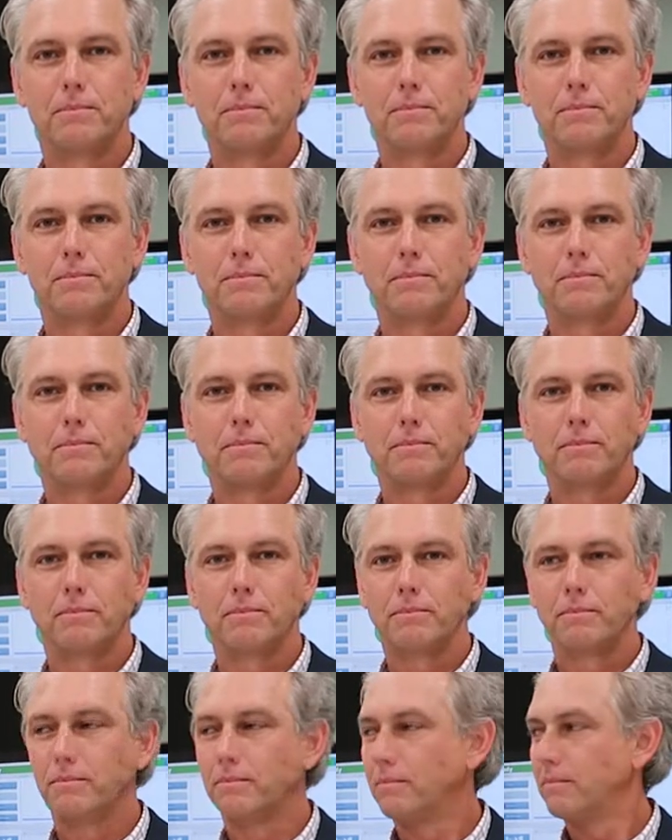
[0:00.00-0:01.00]

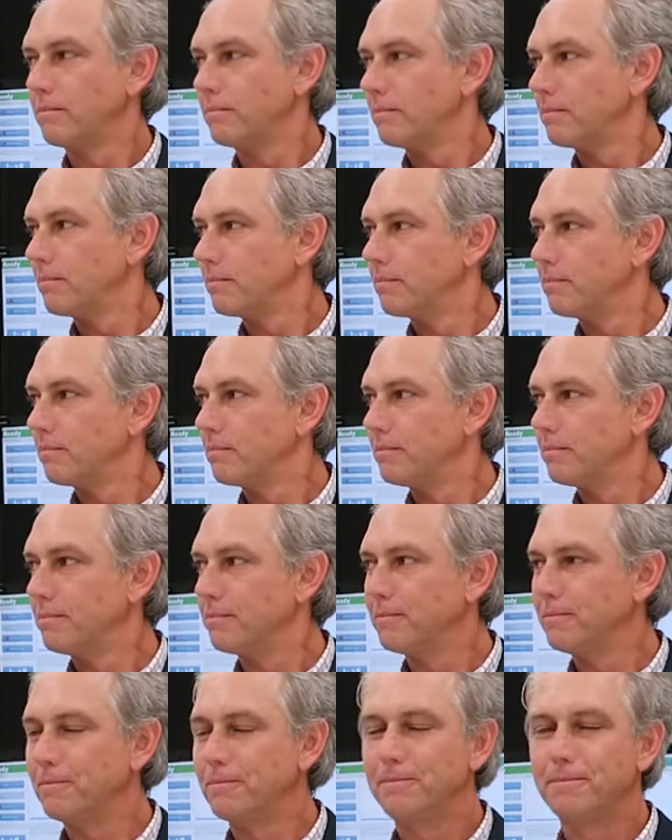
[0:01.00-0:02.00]

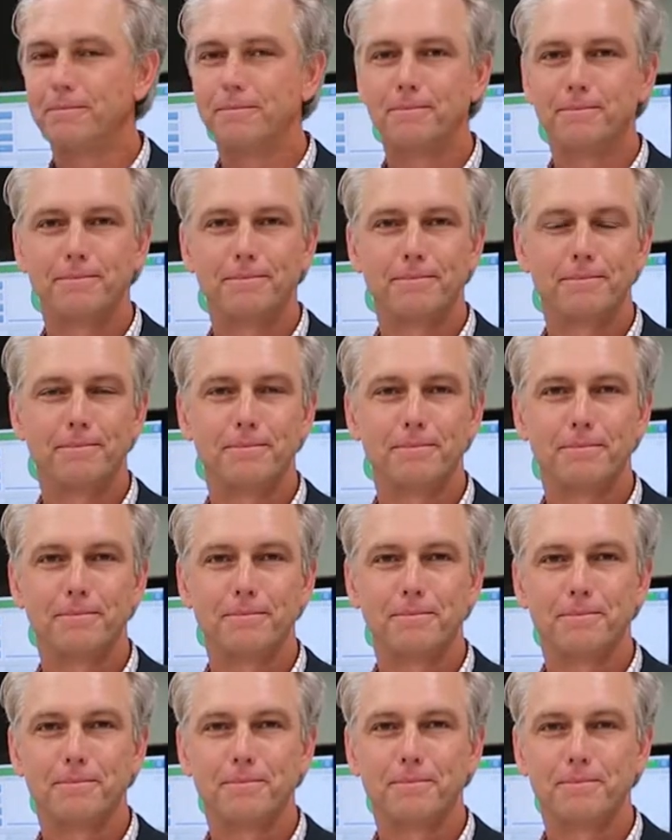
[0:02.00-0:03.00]

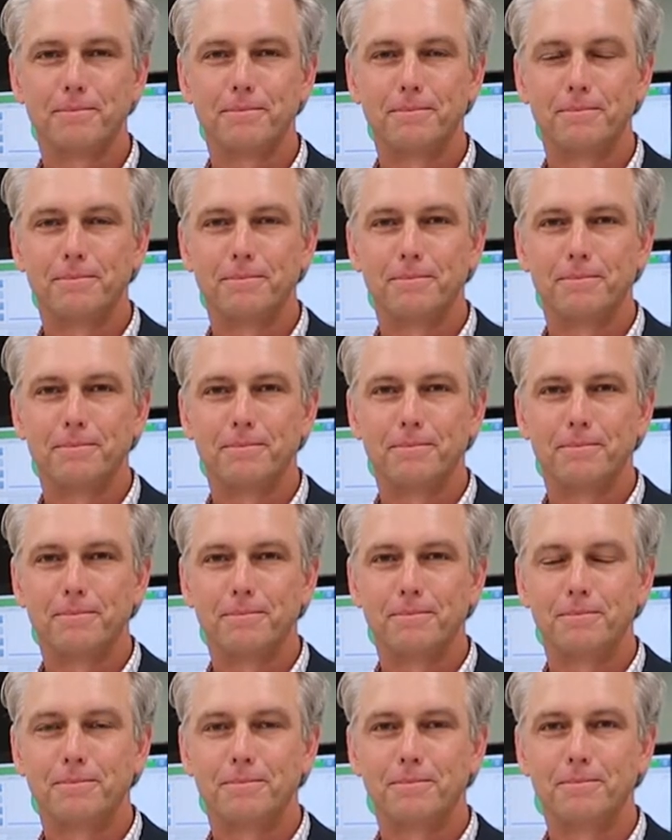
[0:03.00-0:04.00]

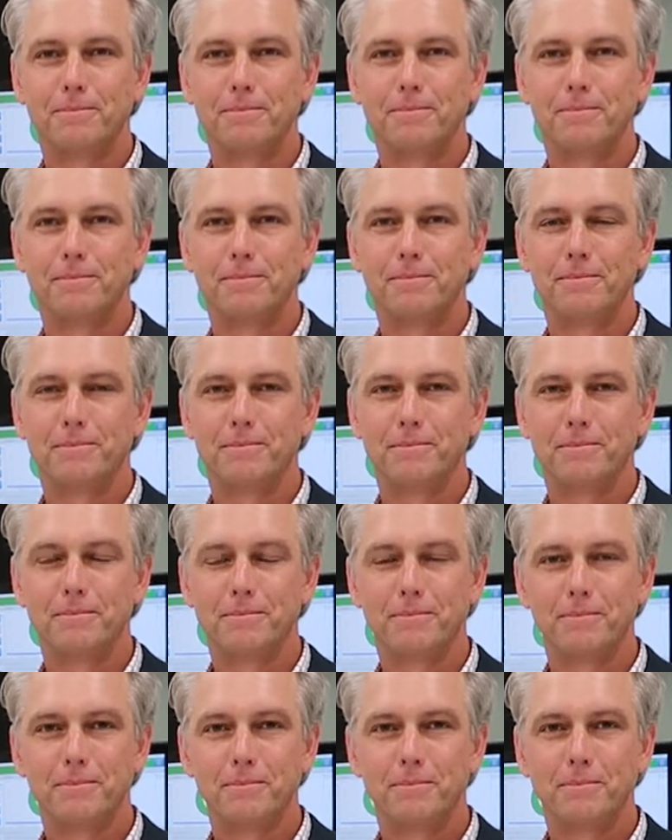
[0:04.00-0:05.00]

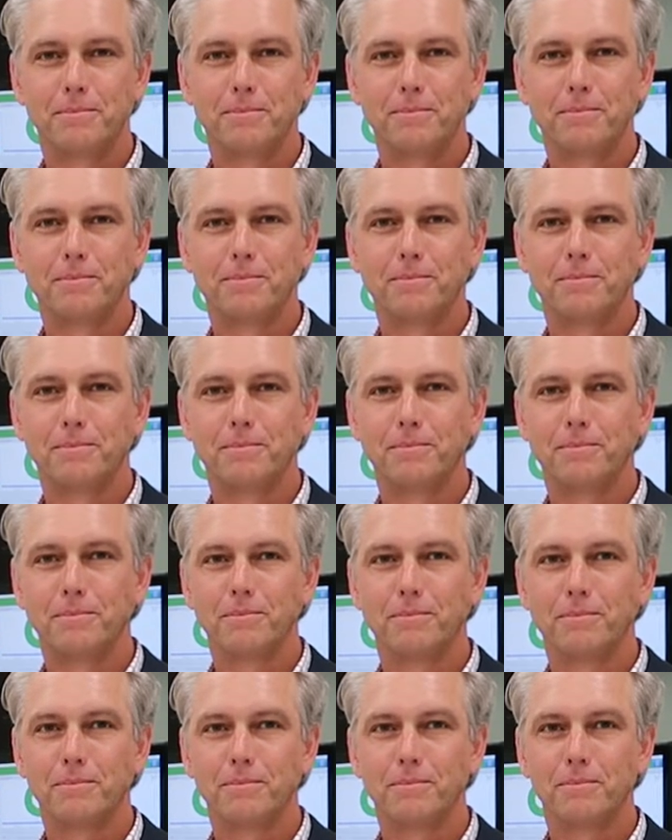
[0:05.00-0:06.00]

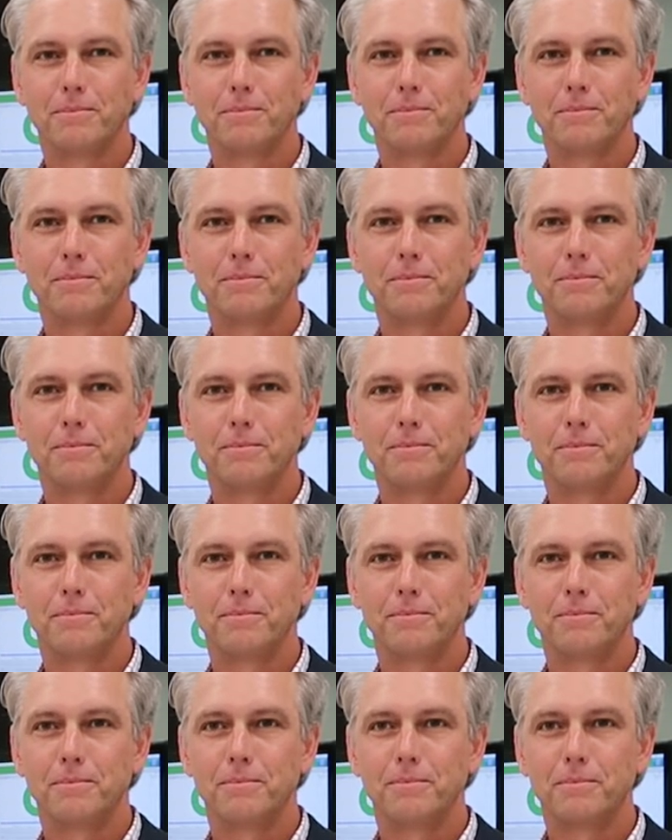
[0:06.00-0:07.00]

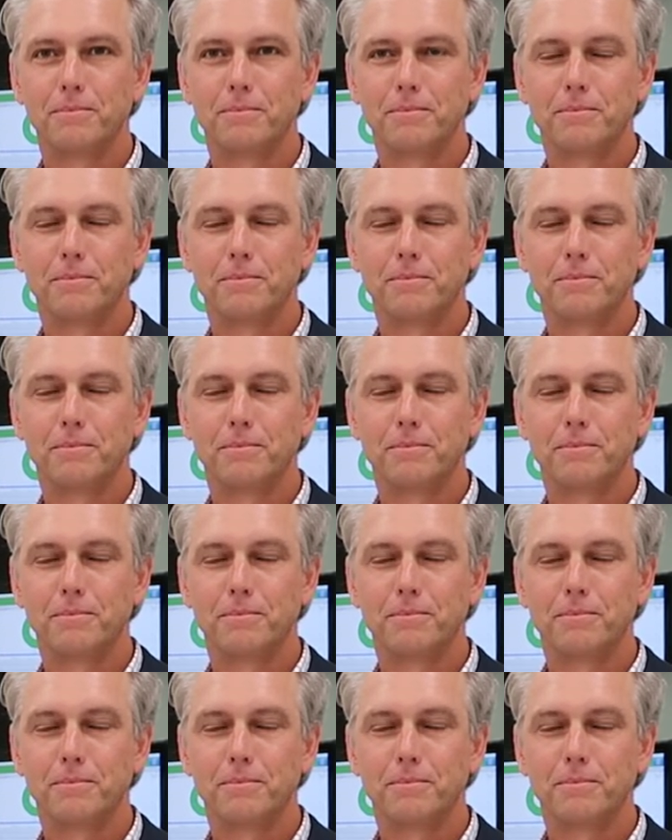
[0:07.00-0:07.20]
No words are spoken by the person on screen.